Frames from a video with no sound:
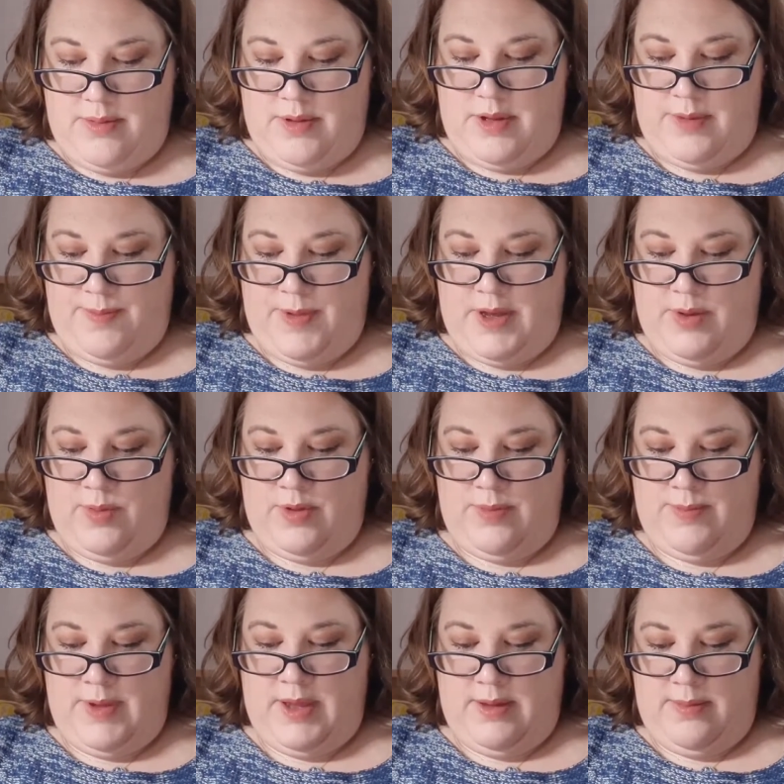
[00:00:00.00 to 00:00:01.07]
Just bear with
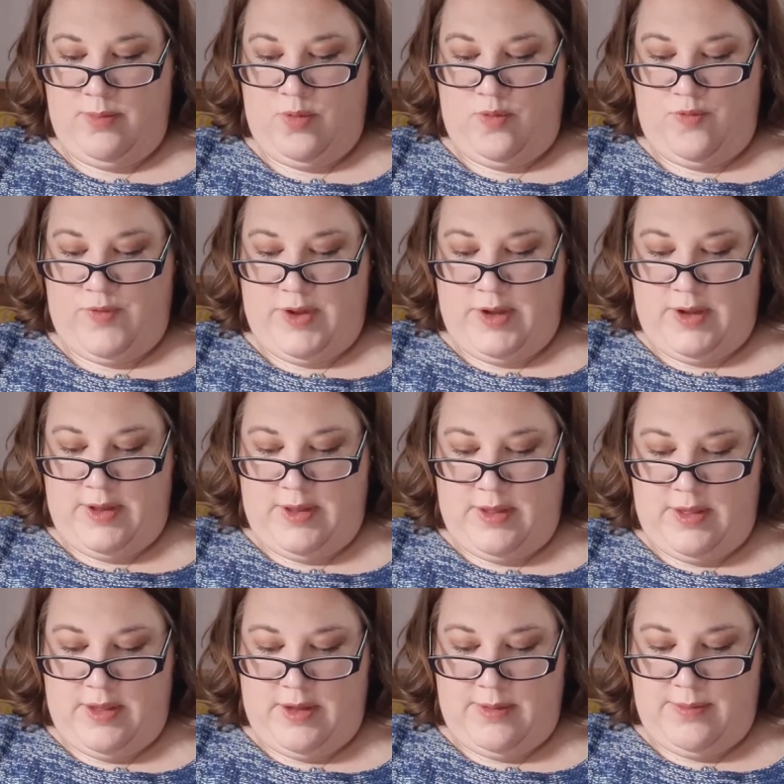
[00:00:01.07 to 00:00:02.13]
me, more fingers
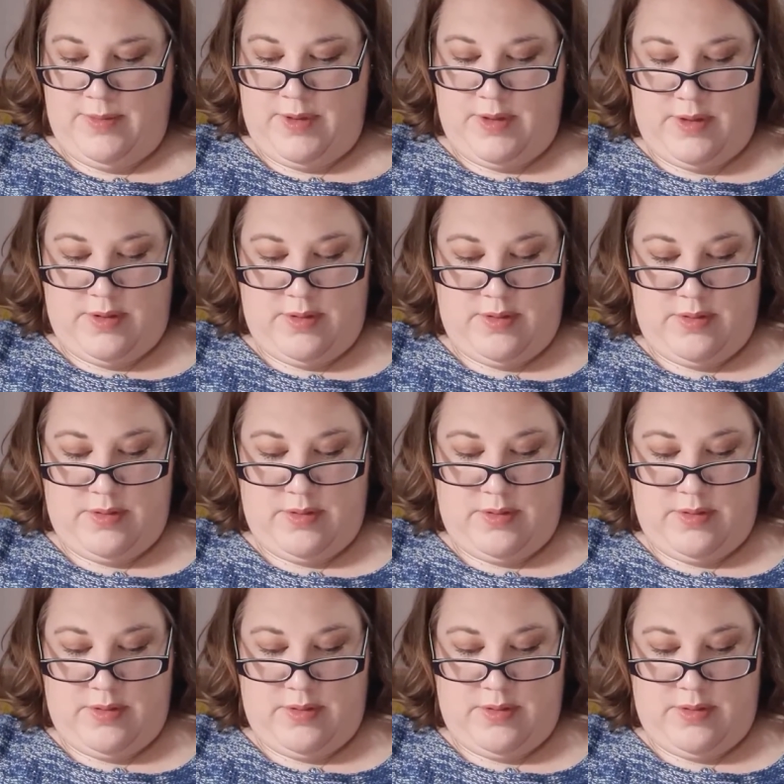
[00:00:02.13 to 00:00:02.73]
and thumbs.